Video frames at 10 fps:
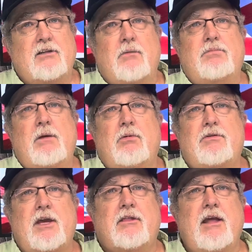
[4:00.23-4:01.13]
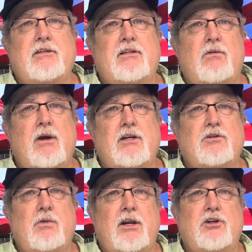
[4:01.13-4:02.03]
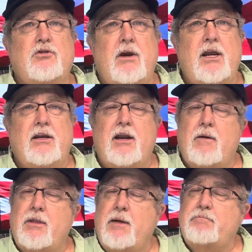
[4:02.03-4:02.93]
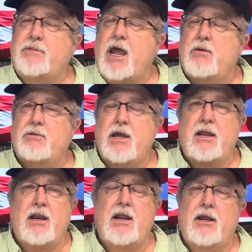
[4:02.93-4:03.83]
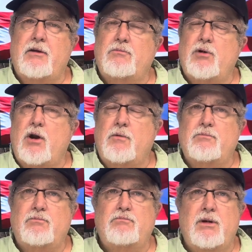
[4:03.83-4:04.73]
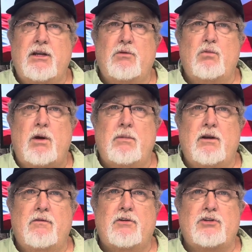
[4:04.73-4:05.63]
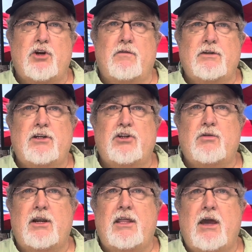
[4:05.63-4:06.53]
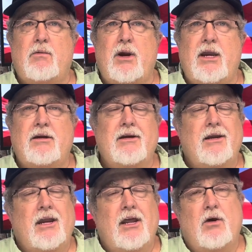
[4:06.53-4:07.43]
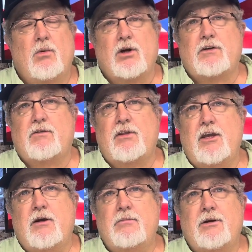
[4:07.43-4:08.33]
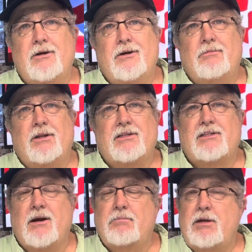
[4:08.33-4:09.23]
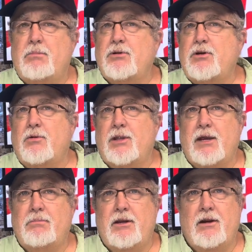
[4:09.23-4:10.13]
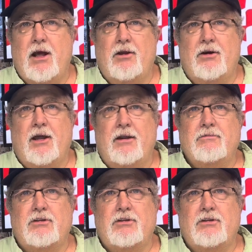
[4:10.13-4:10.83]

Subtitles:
Some people think that's the greatest way to train, and I'm not doubting that. And our men and women of the service get trained that way, and it works for them. But some people don't like being hollered at.